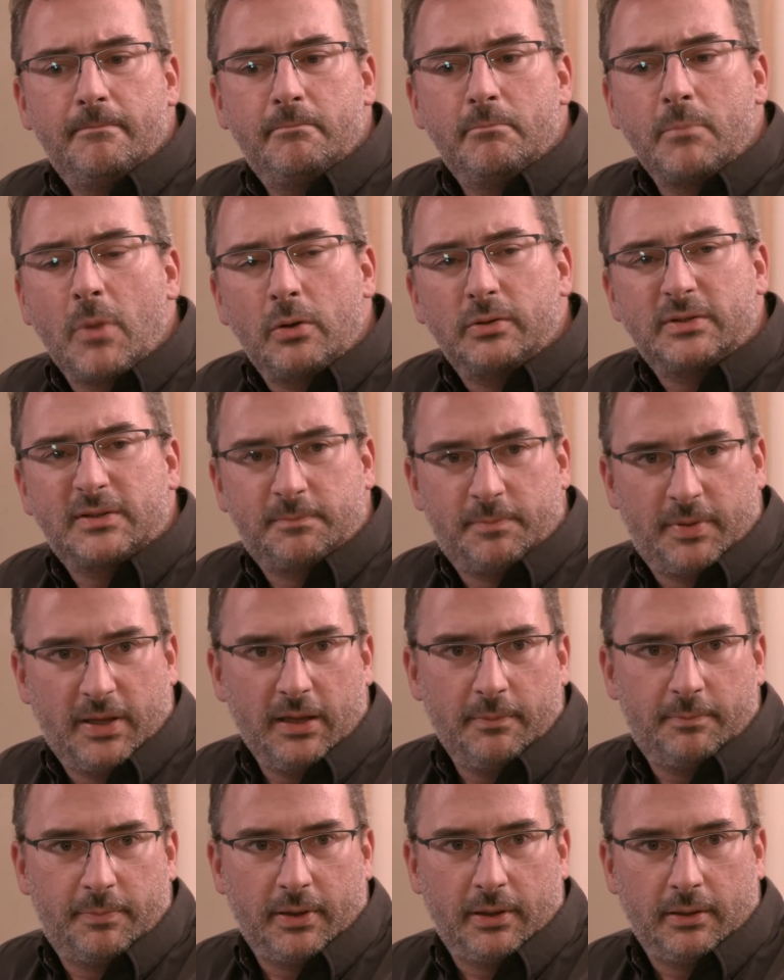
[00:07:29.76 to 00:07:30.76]
most
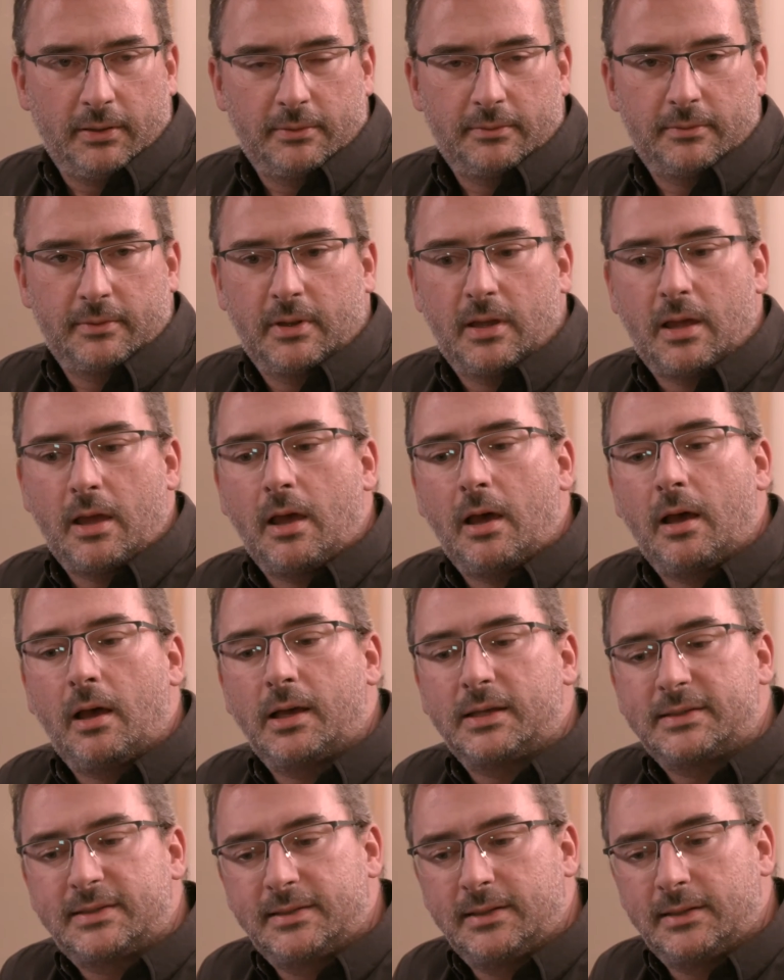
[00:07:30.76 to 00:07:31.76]
people
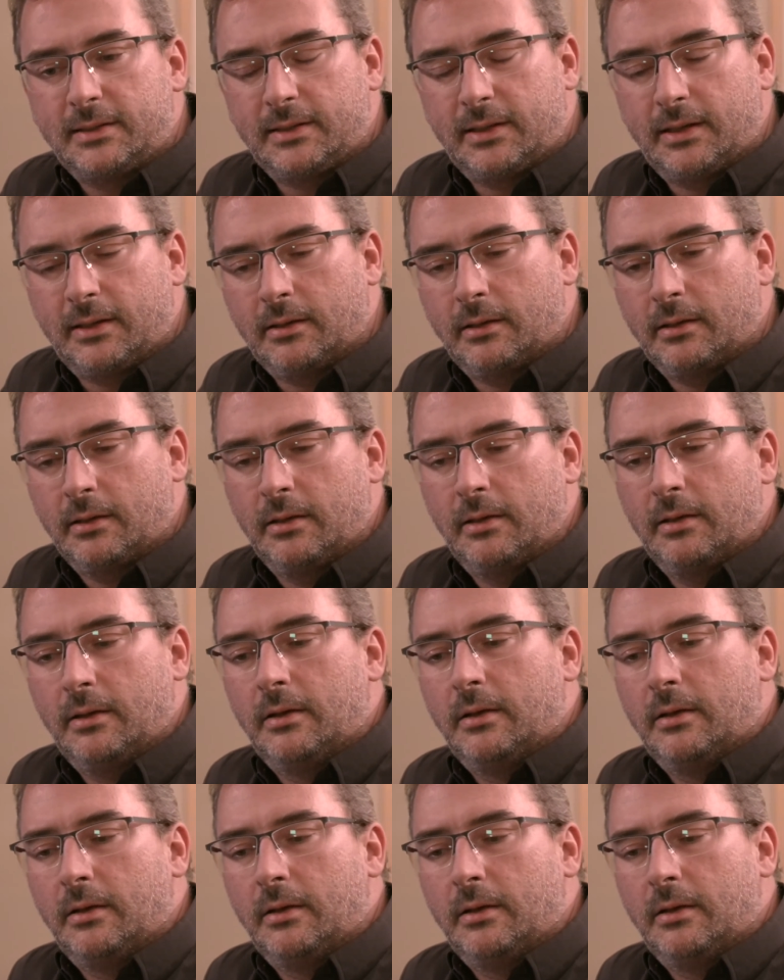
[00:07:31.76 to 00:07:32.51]
are sitting